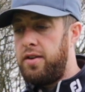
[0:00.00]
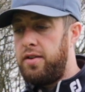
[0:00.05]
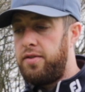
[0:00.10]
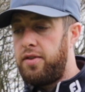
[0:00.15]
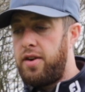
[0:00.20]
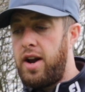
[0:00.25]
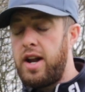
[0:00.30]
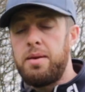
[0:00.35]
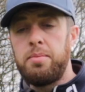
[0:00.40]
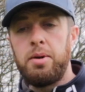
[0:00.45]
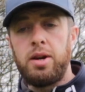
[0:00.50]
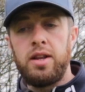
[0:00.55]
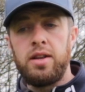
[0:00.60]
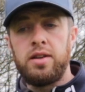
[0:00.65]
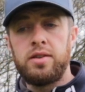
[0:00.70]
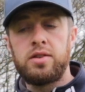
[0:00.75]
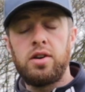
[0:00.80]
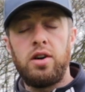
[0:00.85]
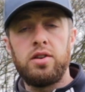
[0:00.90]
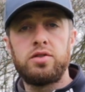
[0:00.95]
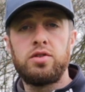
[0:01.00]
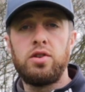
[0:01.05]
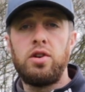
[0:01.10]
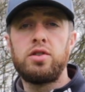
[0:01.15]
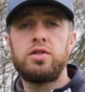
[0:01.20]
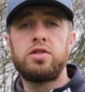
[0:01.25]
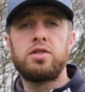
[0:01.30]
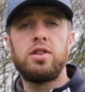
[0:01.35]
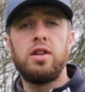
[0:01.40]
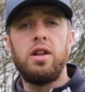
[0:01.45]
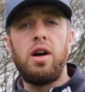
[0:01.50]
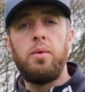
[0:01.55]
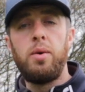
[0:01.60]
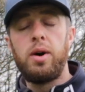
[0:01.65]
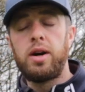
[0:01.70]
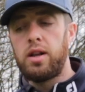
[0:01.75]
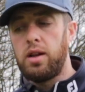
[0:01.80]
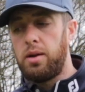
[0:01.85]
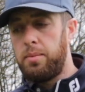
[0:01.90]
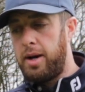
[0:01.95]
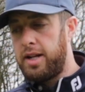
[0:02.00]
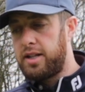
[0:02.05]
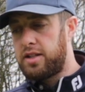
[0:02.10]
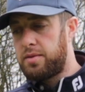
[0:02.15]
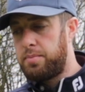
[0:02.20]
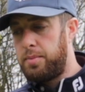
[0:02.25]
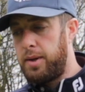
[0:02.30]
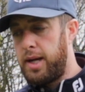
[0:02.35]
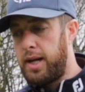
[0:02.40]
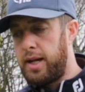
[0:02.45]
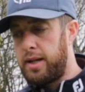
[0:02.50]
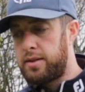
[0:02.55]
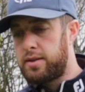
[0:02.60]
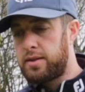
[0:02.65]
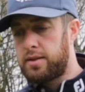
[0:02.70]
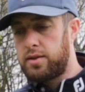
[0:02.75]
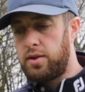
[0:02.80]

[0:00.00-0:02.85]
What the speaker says: anybody that's got sort of slower club head speeds.